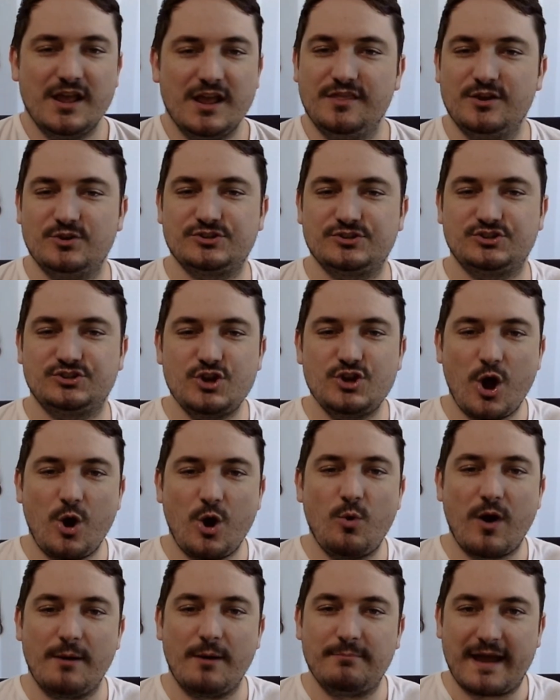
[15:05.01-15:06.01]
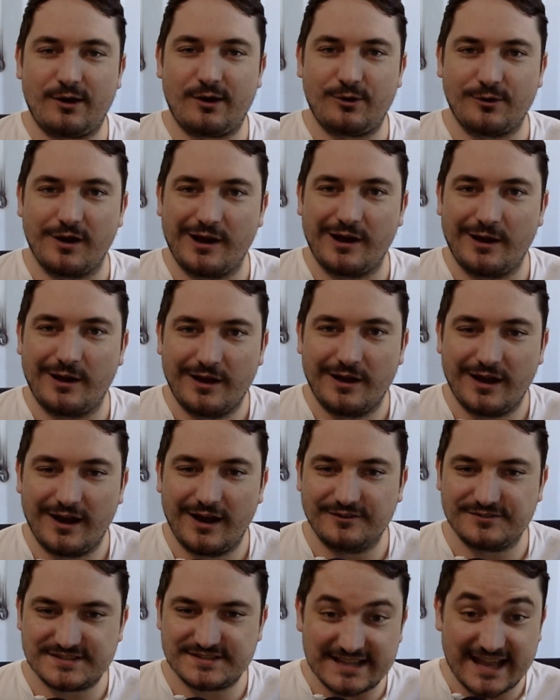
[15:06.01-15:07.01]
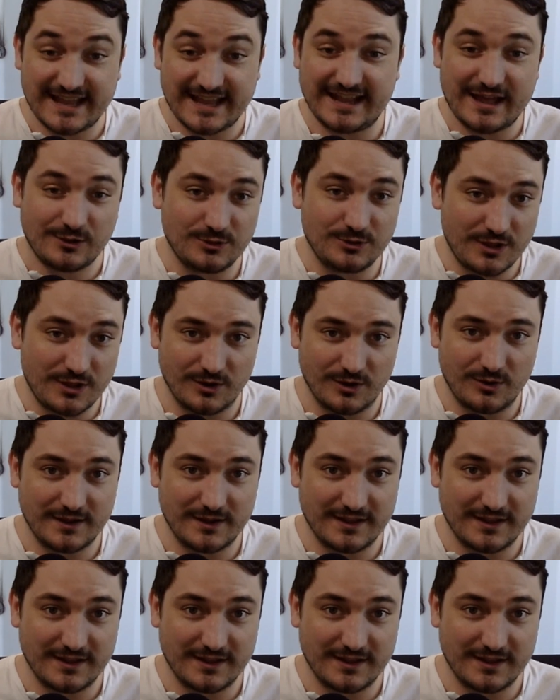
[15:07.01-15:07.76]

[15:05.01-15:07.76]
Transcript: There's no amount of saying hello